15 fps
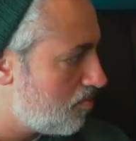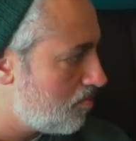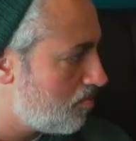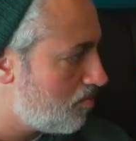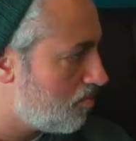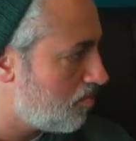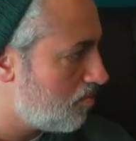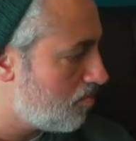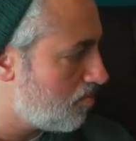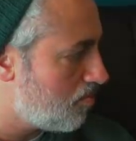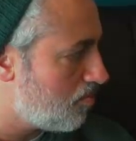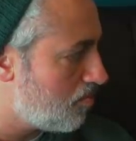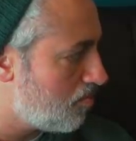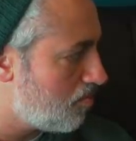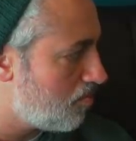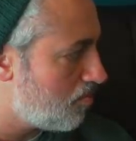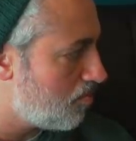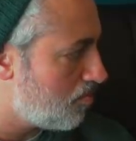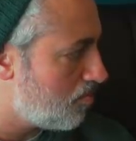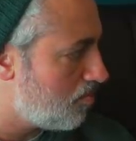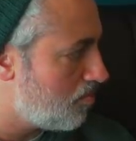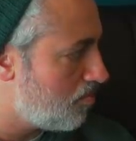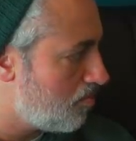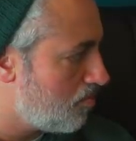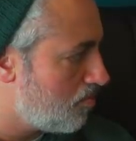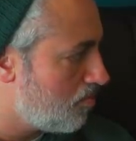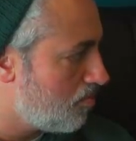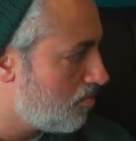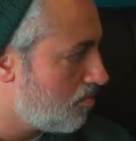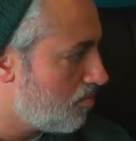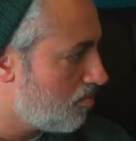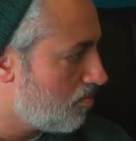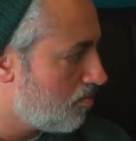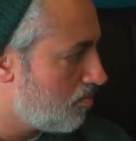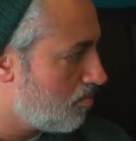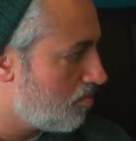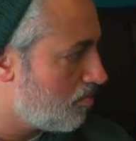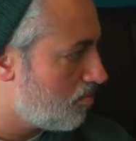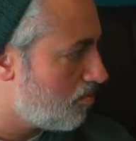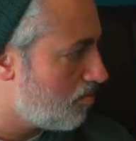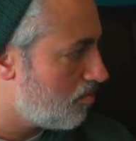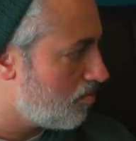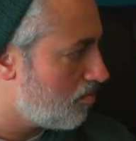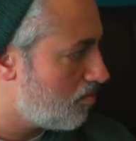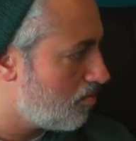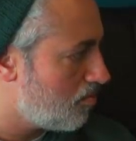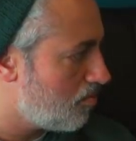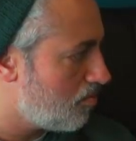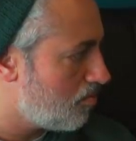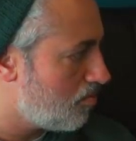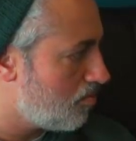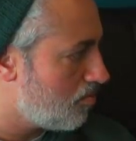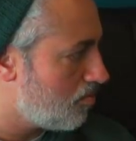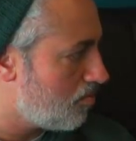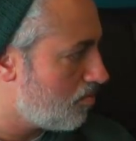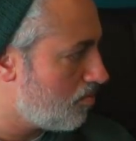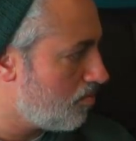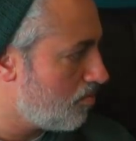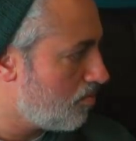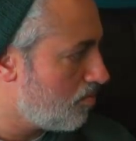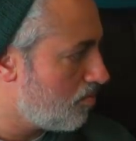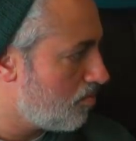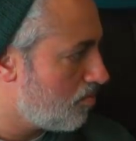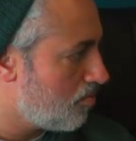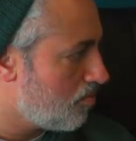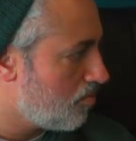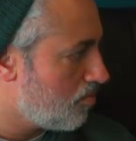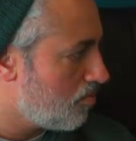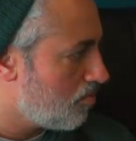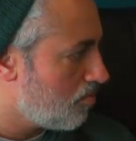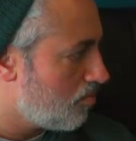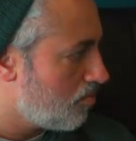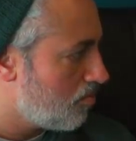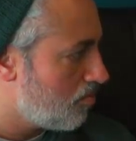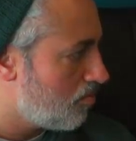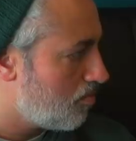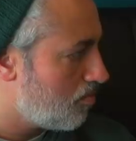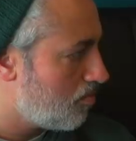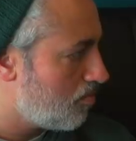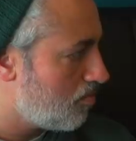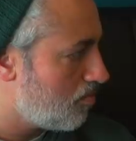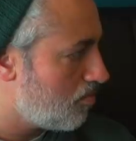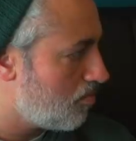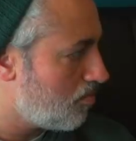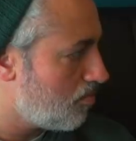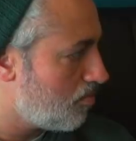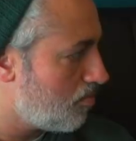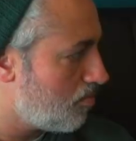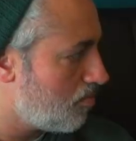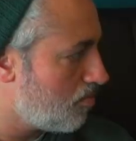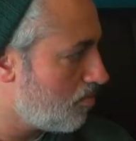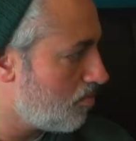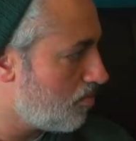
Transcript: [no speech]